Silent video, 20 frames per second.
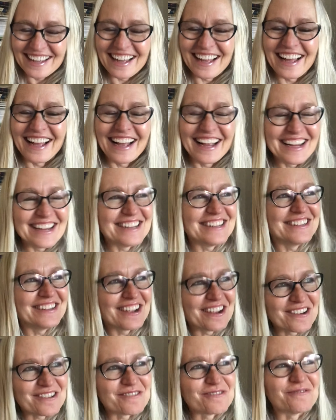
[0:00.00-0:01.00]
I
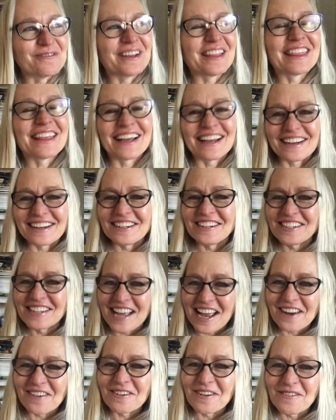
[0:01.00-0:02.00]
know without a
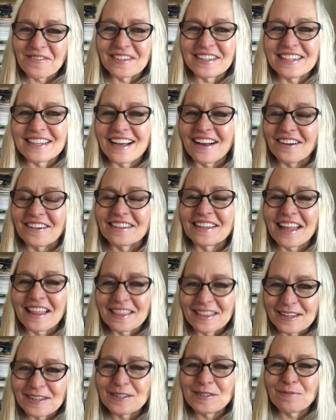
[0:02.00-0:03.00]
shadow of a doubt that
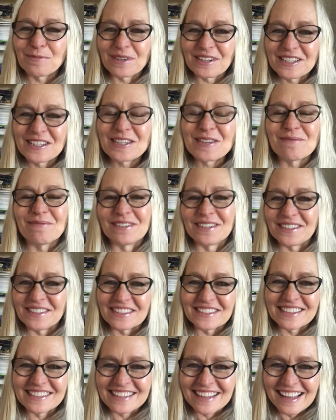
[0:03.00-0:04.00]
these principles,
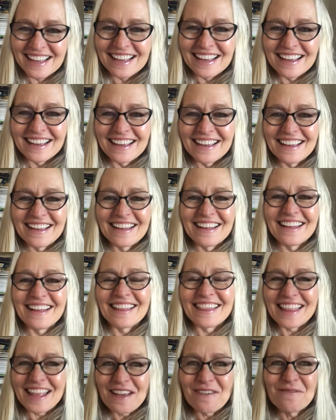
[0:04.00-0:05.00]

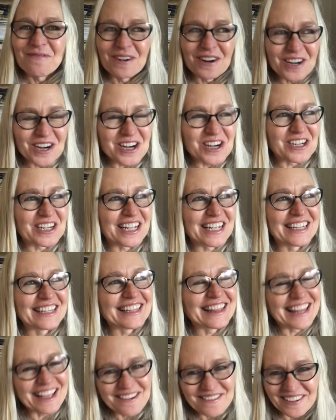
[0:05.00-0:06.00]
they work.
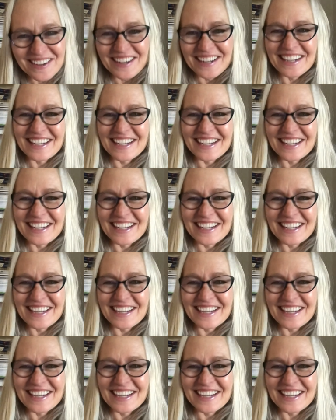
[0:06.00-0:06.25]
They work.